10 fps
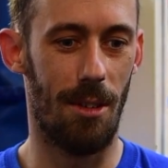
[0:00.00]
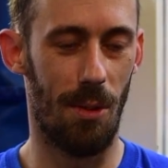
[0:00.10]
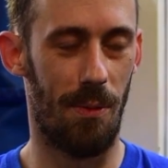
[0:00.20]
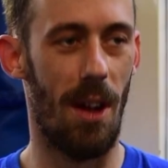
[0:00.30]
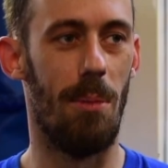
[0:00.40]
good
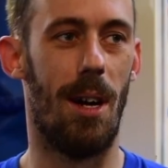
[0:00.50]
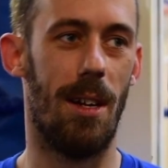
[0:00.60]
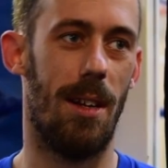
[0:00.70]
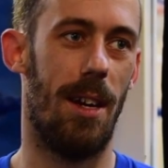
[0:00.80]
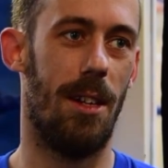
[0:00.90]
friend of
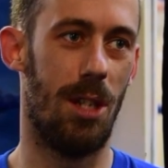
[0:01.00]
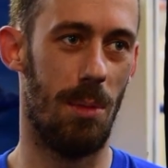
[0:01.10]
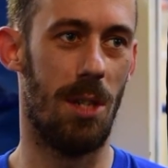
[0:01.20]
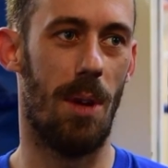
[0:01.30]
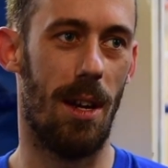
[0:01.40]
mine,
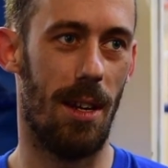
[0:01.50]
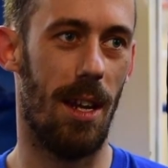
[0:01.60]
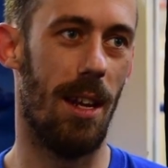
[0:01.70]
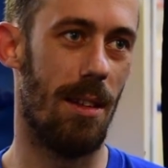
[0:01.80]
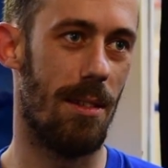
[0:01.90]
Jimmy Swain,
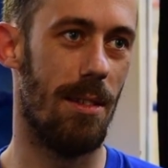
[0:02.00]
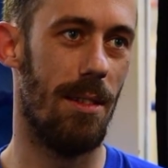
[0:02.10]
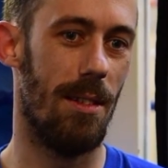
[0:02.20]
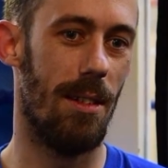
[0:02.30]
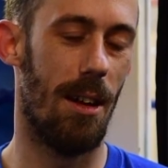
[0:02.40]

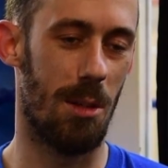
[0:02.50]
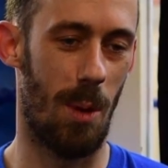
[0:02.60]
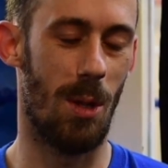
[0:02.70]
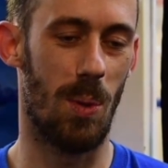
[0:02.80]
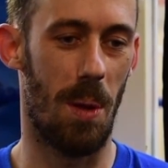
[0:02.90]
I
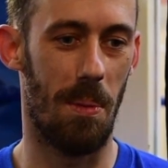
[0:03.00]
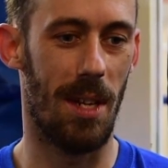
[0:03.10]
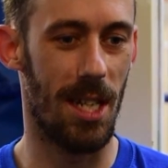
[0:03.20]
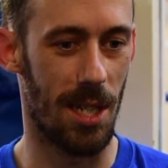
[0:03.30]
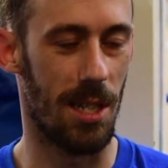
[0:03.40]
spoke to him and
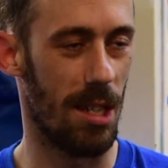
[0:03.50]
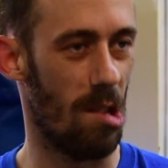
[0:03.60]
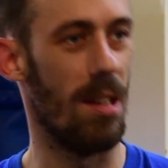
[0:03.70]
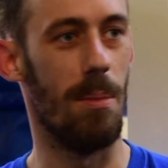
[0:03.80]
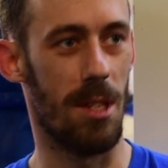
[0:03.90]
he says he
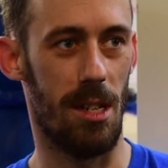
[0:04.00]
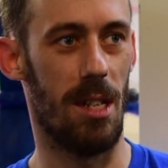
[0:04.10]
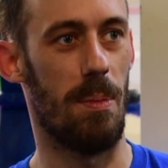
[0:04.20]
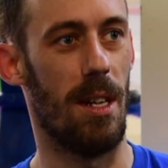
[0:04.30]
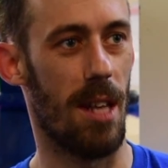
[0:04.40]
got
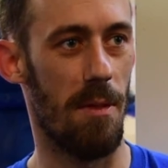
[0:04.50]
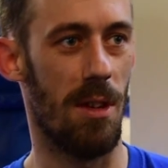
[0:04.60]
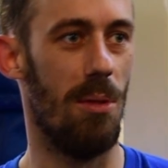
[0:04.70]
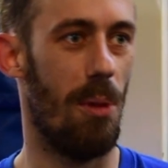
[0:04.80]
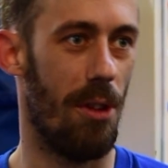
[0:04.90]
hypnotised by David
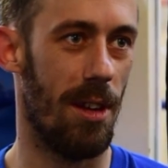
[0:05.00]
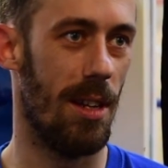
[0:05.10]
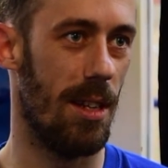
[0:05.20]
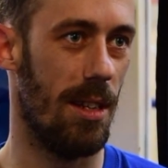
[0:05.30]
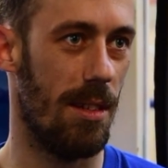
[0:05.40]
Kilmurry,
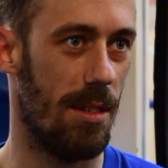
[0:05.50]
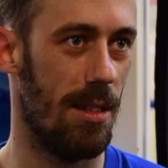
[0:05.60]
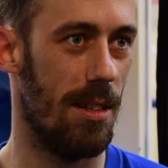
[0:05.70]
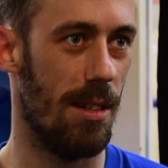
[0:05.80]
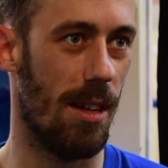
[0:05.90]

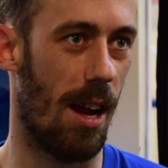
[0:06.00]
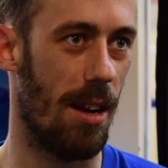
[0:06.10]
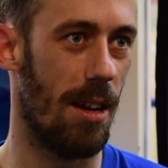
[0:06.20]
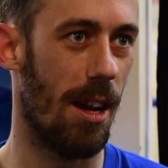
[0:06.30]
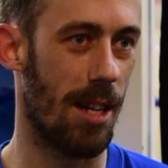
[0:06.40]
and
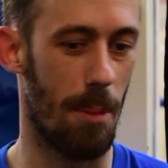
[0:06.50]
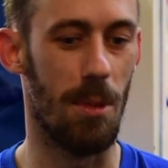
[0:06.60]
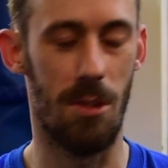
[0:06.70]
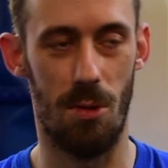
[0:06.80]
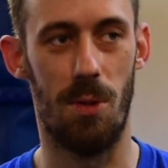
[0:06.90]
I kept
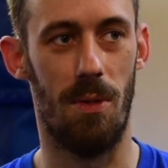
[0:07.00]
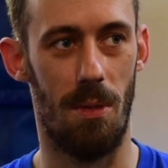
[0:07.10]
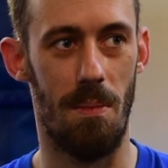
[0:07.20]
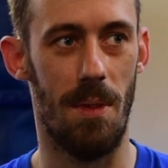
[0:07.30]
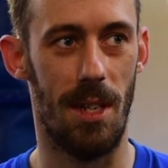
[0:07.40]
in touch
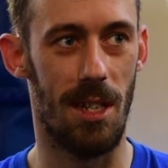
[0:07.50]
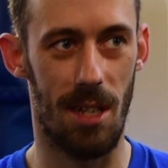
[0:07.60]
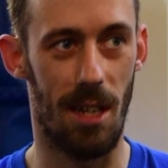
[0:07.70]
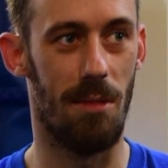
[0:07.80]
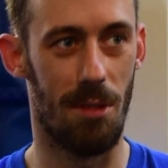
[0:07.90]
with him. He
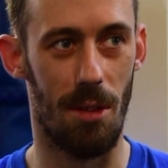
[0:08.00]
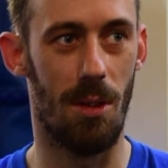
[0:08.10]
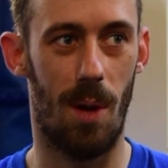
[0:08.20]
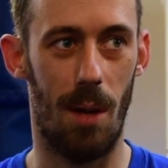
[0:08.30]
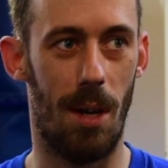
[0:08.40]
said he was doing
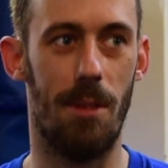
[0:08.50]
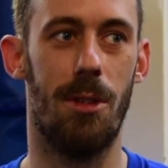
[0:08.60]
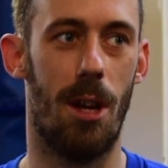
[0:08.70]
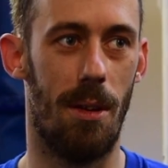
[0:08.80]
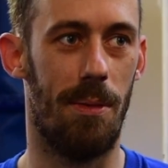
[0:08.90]
quite well,
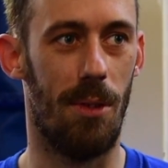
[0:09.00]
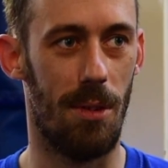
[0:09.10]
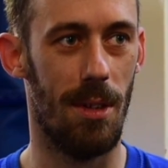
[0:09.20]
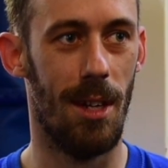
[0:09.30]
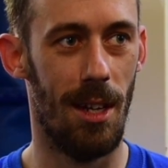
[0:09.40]
so I thought,
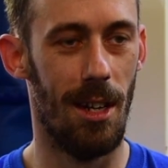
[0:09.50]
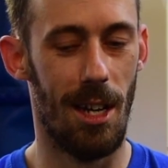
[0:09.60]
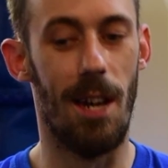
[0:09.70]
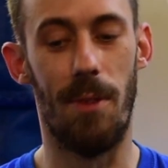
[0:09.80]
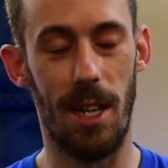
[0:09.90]

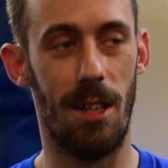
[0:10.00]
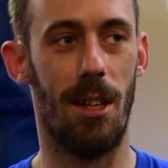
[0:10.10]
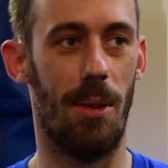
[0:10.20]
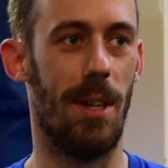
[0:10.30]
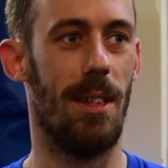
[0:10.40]
if he can
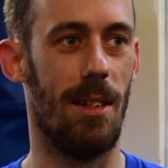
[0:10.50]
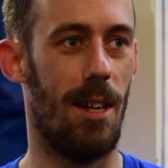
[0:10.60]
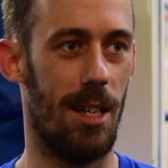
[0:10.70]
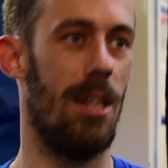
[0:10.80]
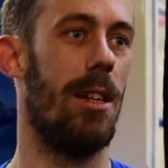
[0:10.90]
do it,
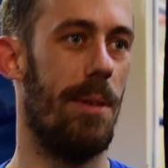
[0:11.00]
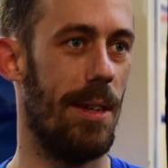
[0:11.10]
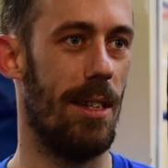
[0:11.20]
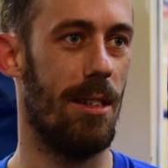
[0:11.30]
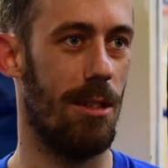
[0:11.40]
I can do it.
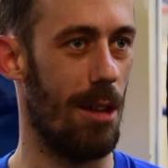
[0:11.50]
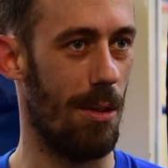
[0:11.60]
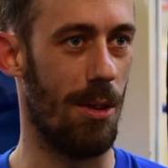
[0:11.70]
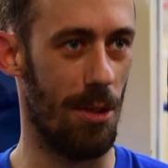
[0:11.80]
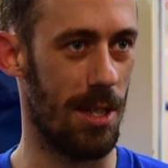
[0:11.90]
So
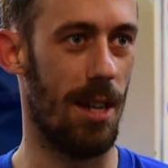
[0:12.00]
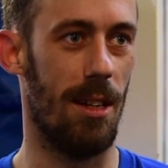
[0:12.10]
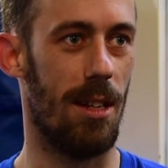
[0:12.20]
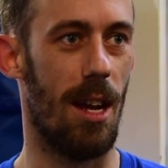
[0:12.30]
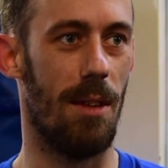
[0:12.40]
I
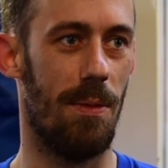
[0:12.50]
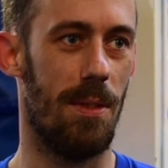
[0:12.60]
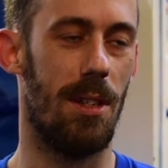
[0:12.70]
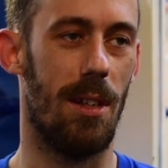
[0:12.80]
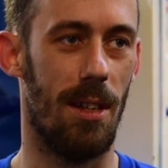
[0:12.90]
contacted Dave
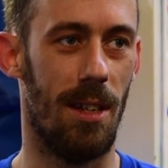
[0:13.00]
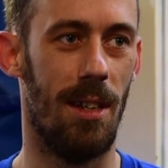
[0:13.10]
to